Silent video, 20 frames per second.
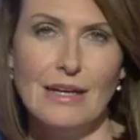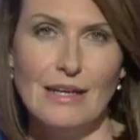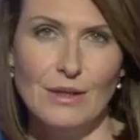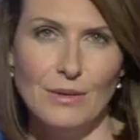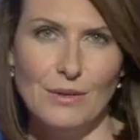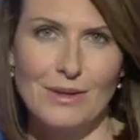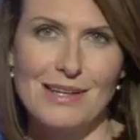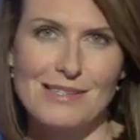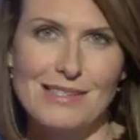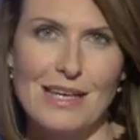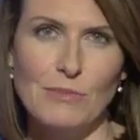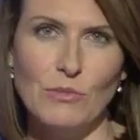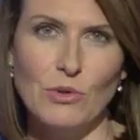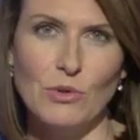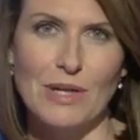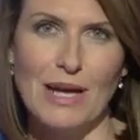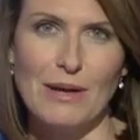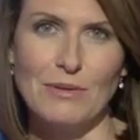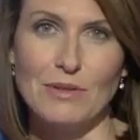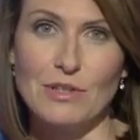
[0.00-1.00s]
Well, let's get
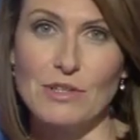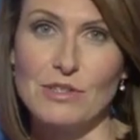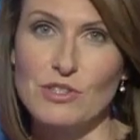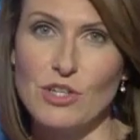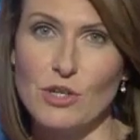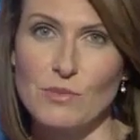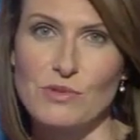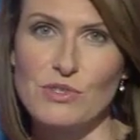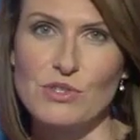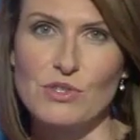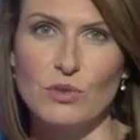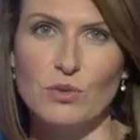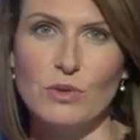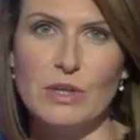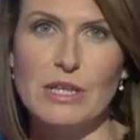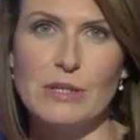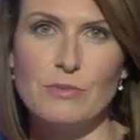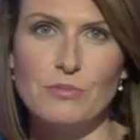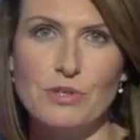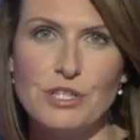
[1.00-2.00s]
more now on our top
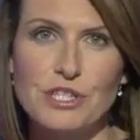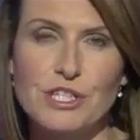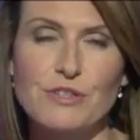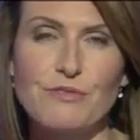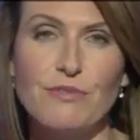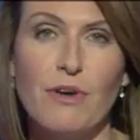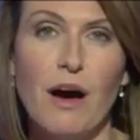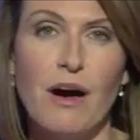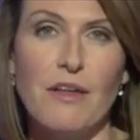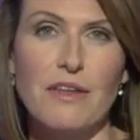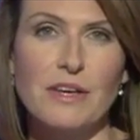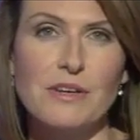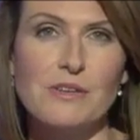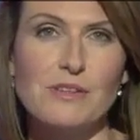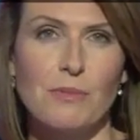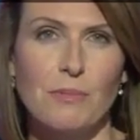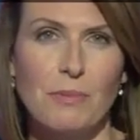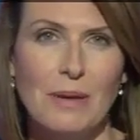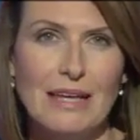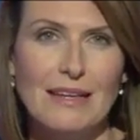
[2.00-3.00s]
story. The British father
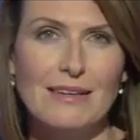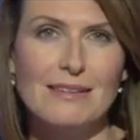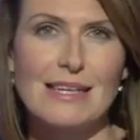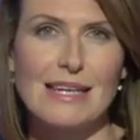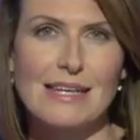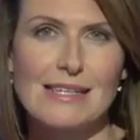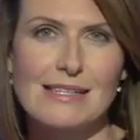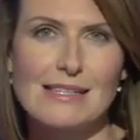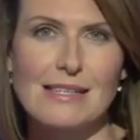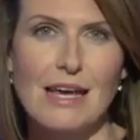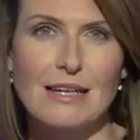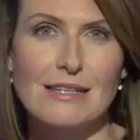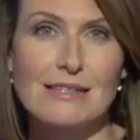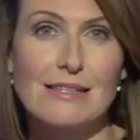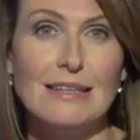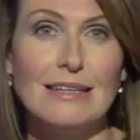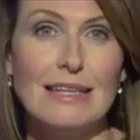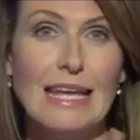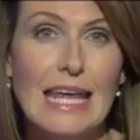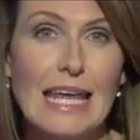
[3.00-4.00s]
who's appealed to his son
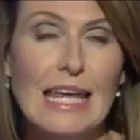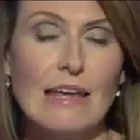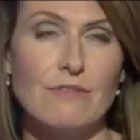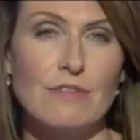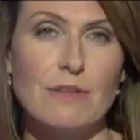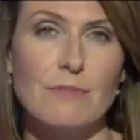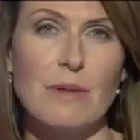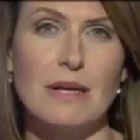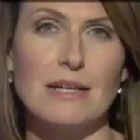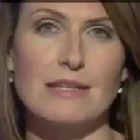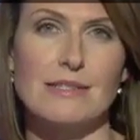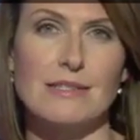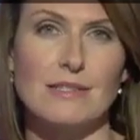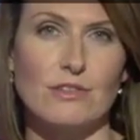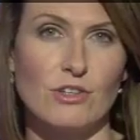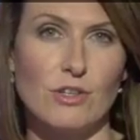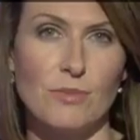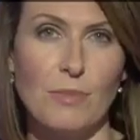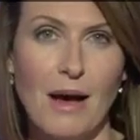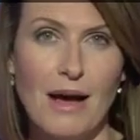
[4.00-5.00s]
to leave the militant
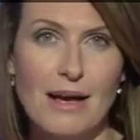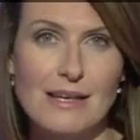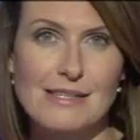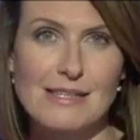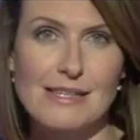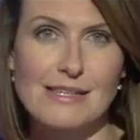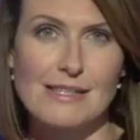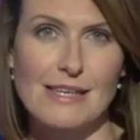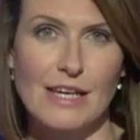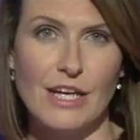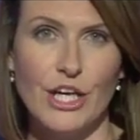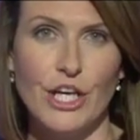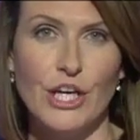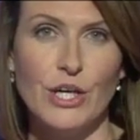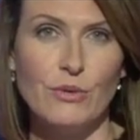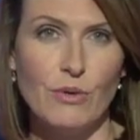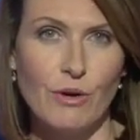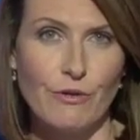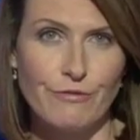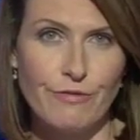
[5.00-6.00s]
group ISIS,
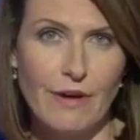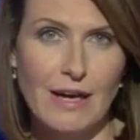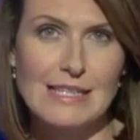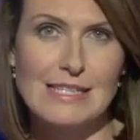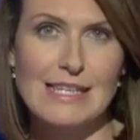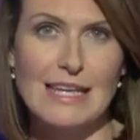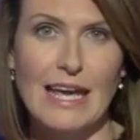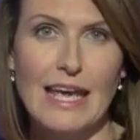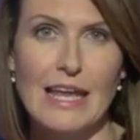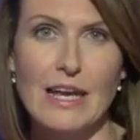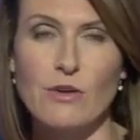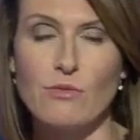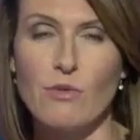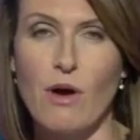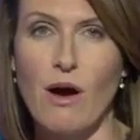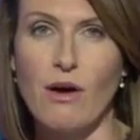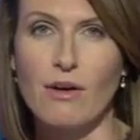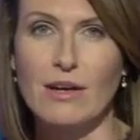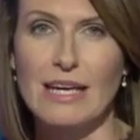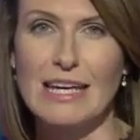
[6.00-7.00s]
who are fighting in
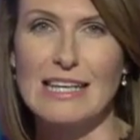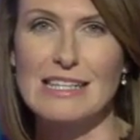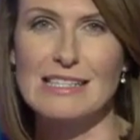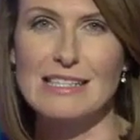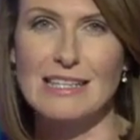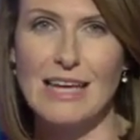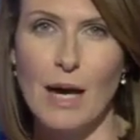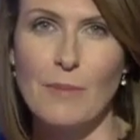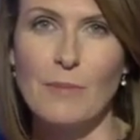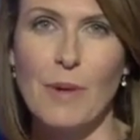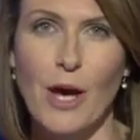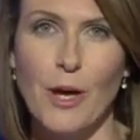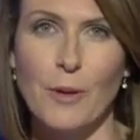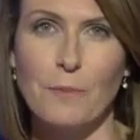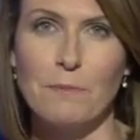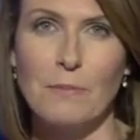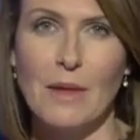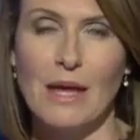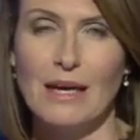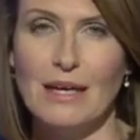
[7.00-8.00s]
Iraq, and come
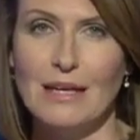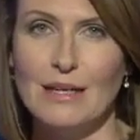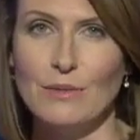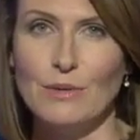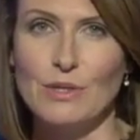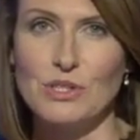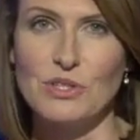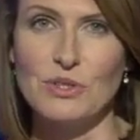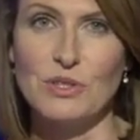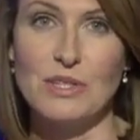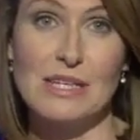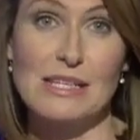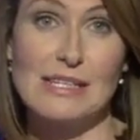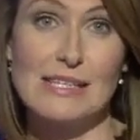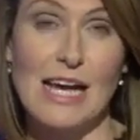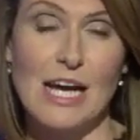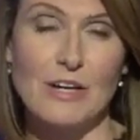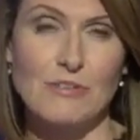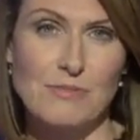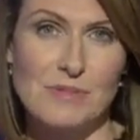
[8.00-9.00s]
home. Well, joining us
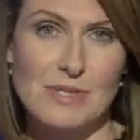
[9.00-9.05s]
now from